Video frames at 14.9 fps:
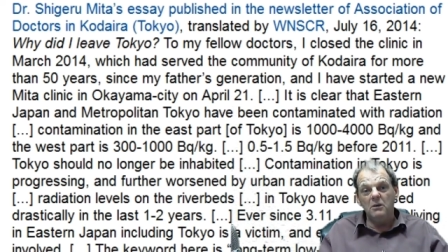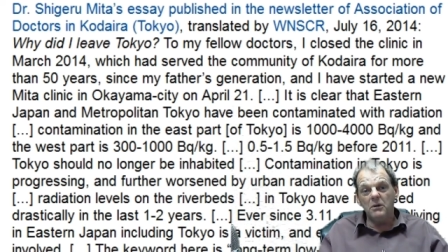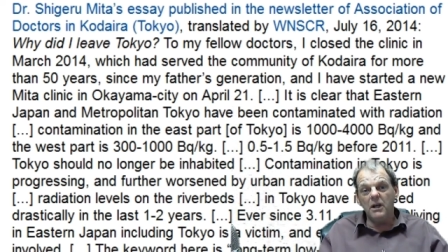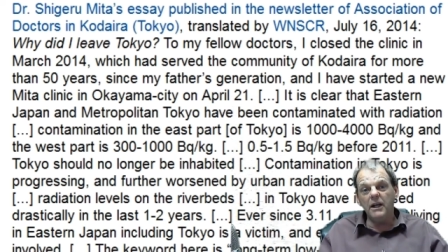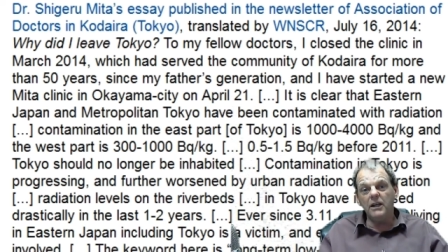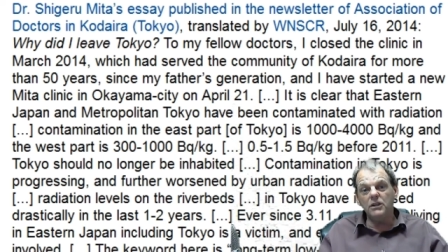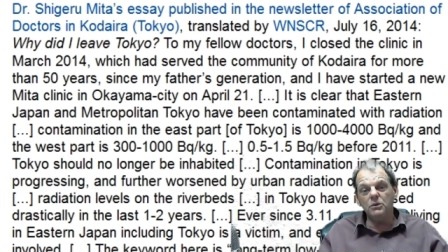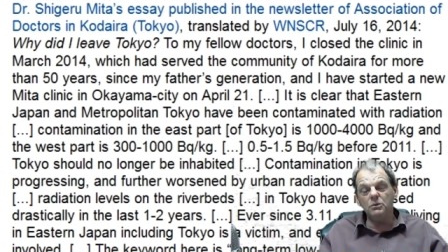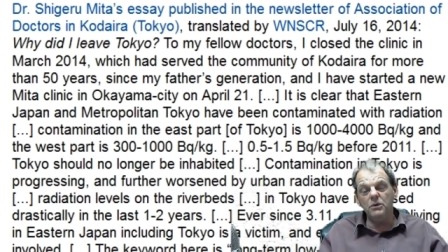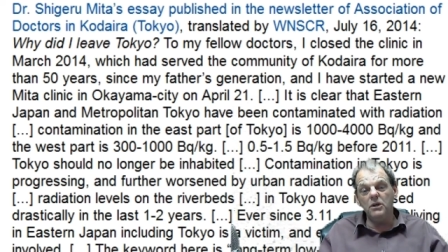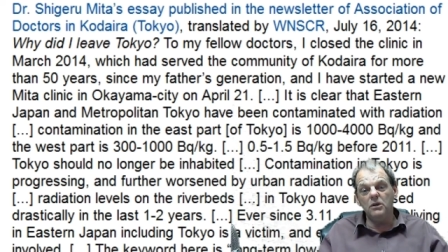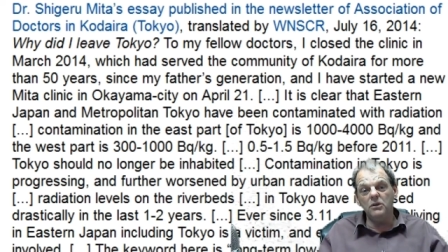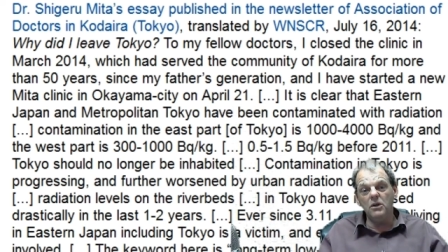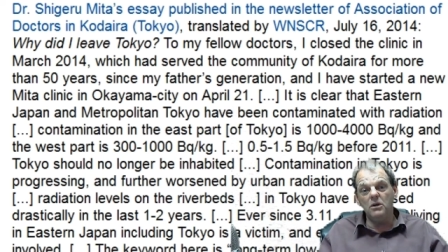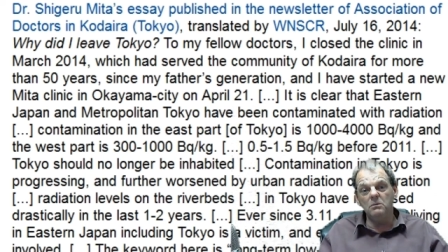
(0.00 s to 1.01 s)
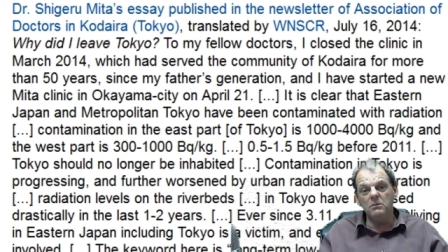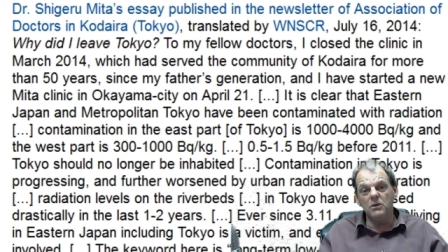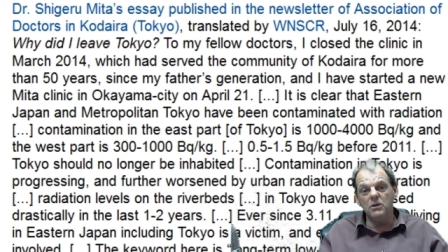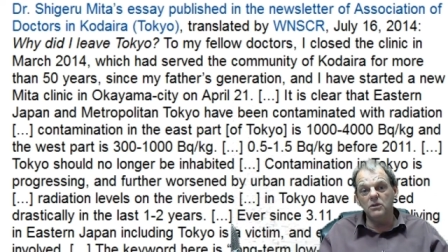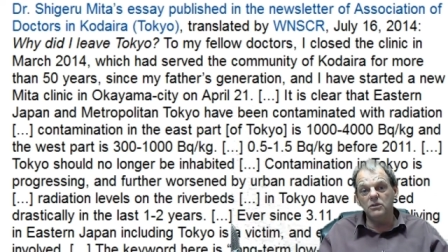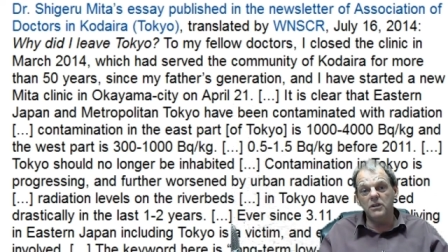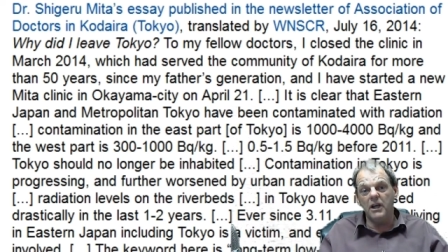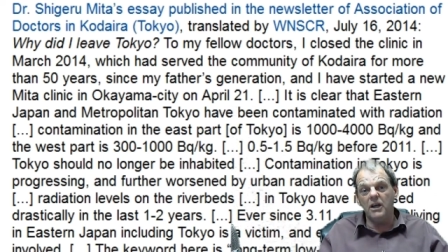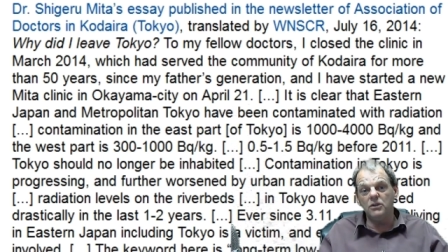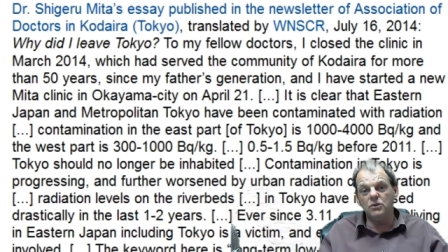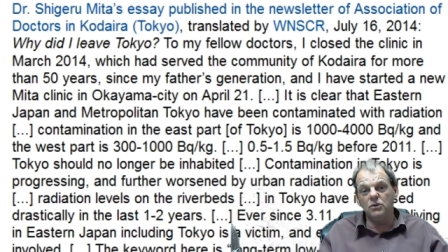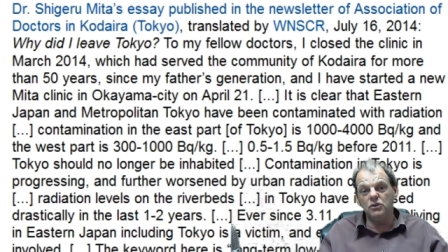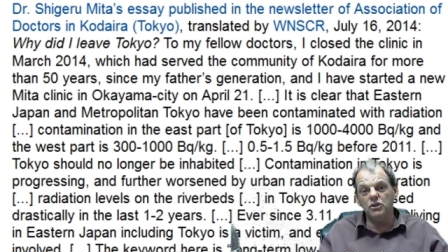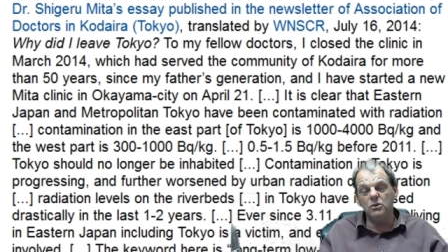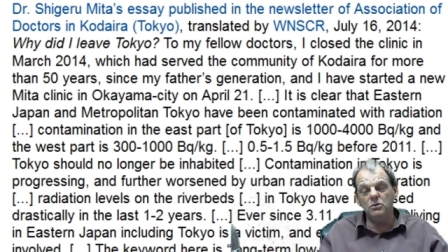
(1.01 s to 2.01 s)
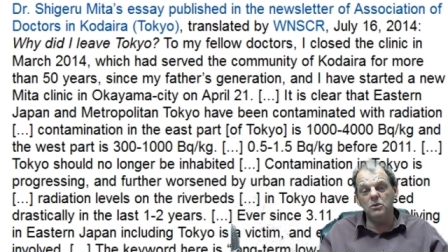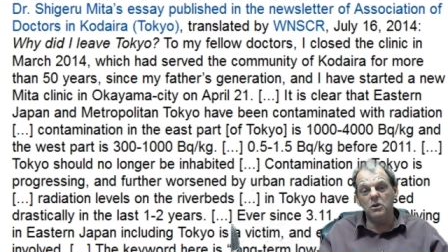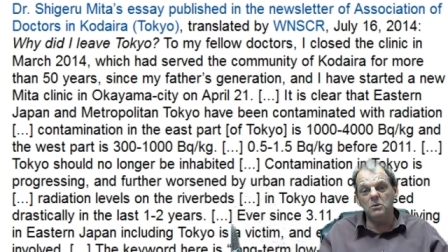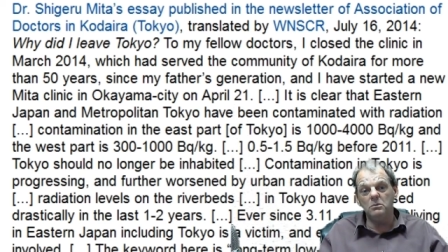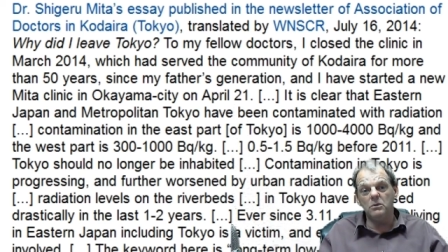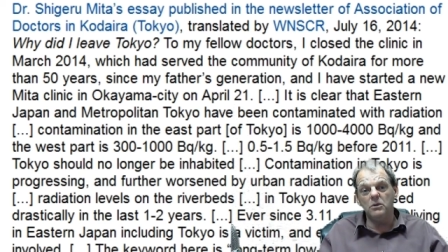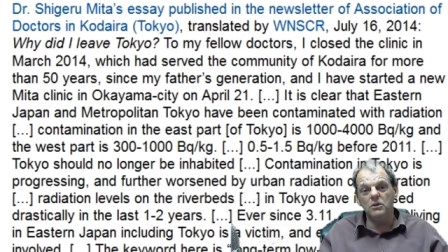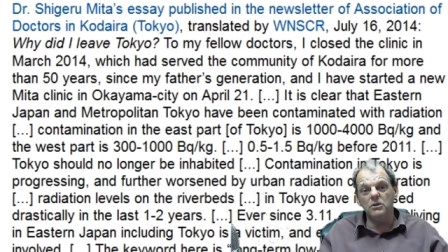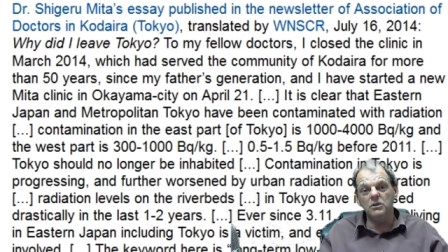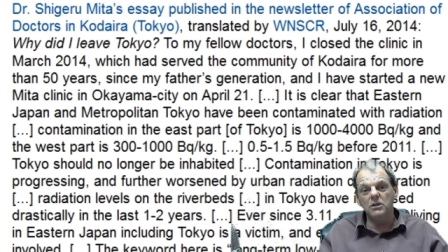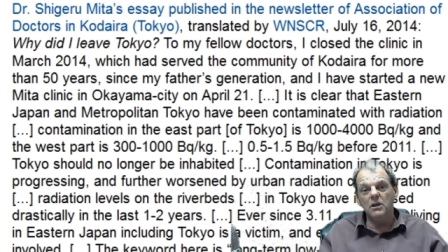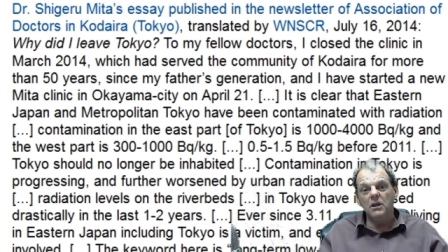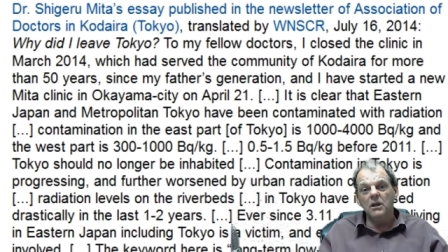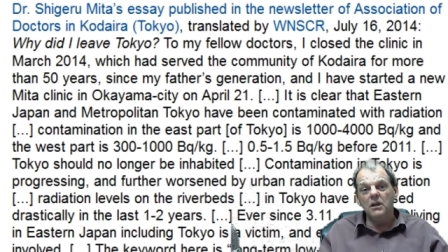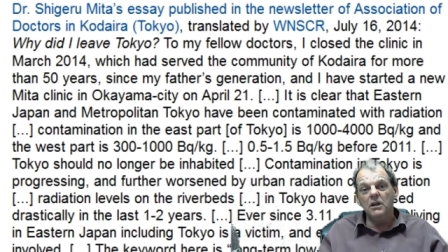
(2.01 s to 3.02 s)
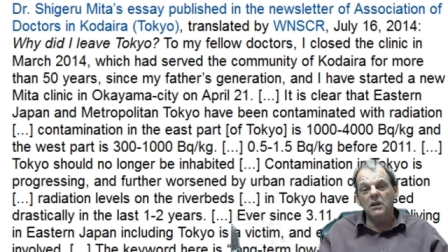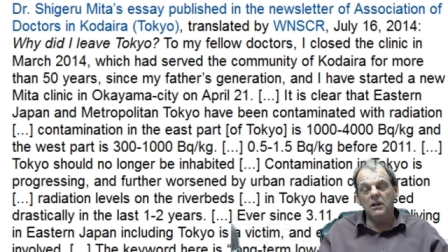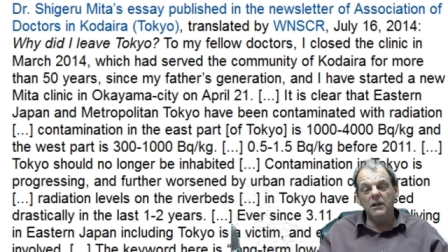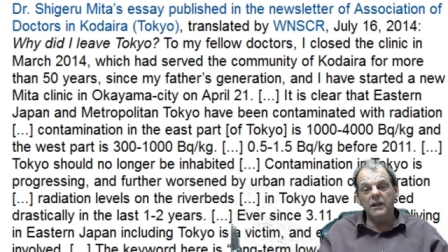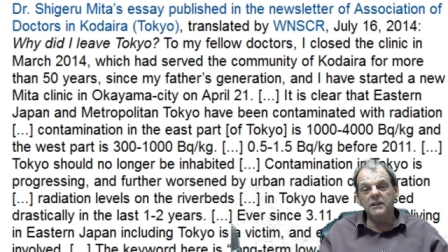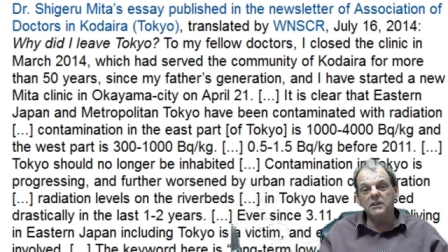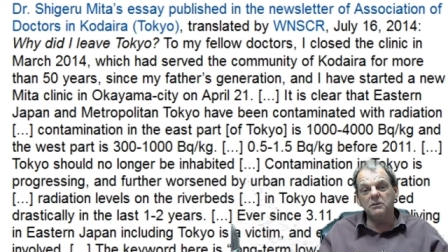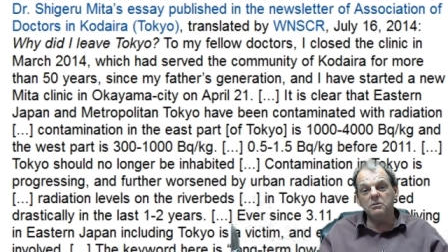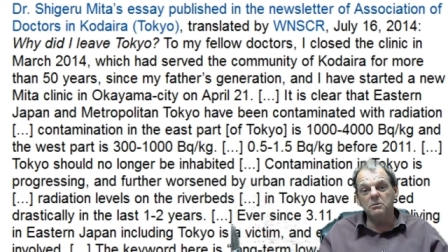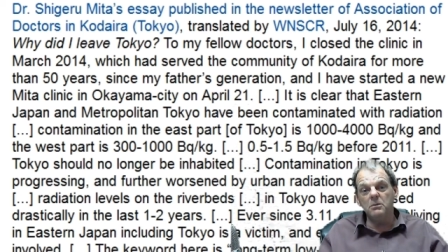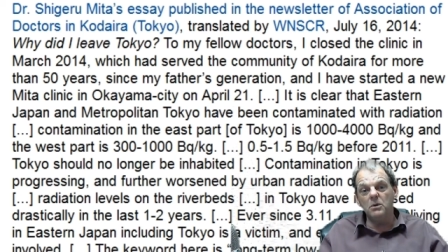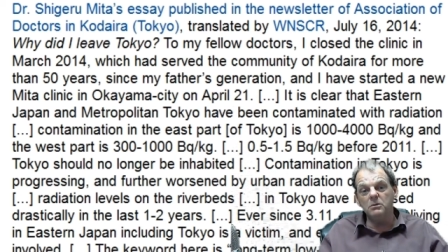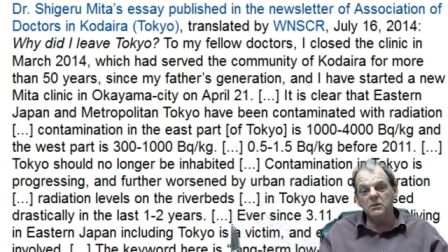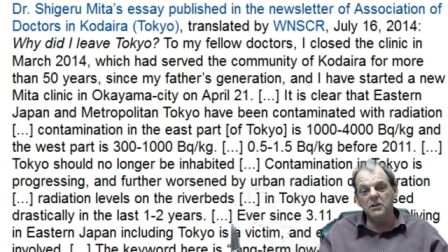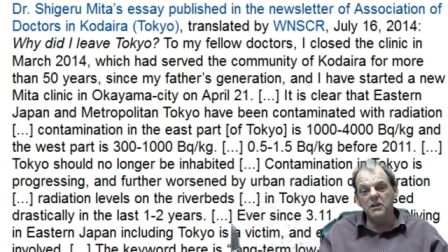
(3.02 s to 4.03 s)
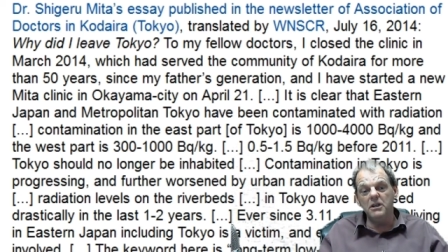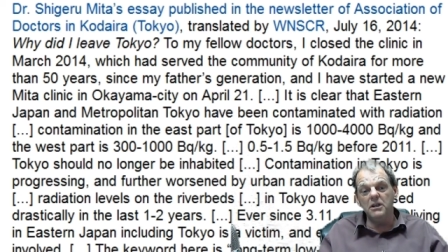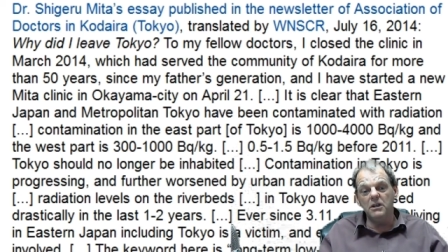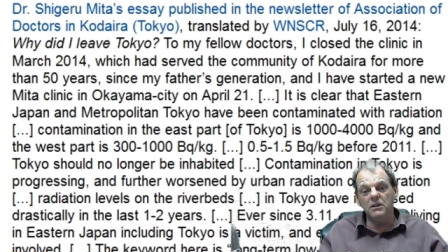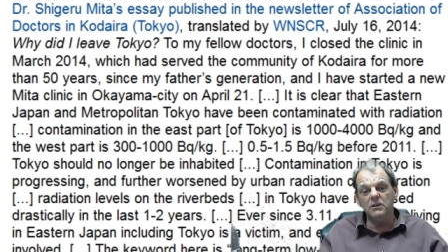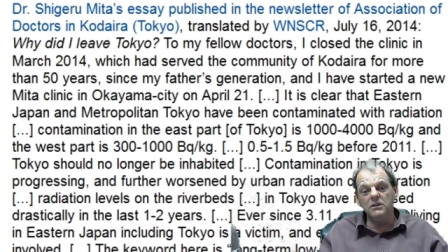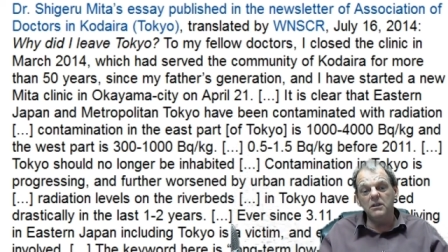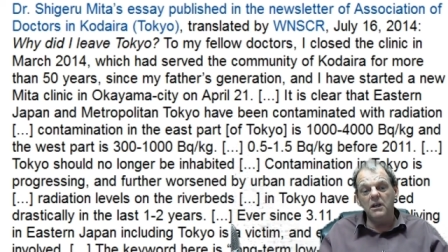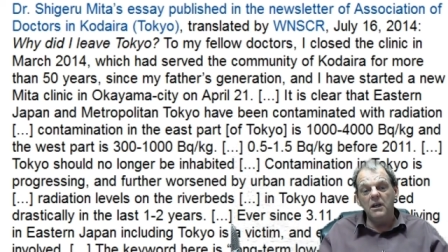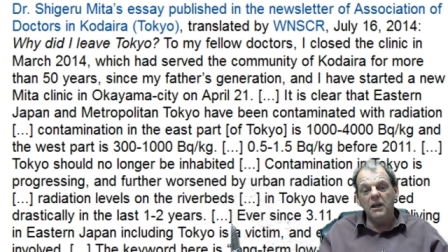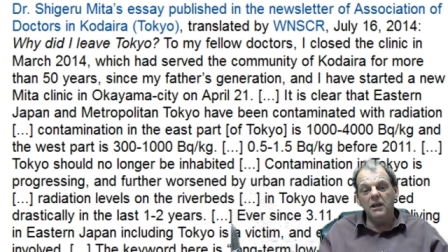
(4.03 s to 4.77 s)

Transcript: But I got the real numbers, the actual true numbers collected from over the years,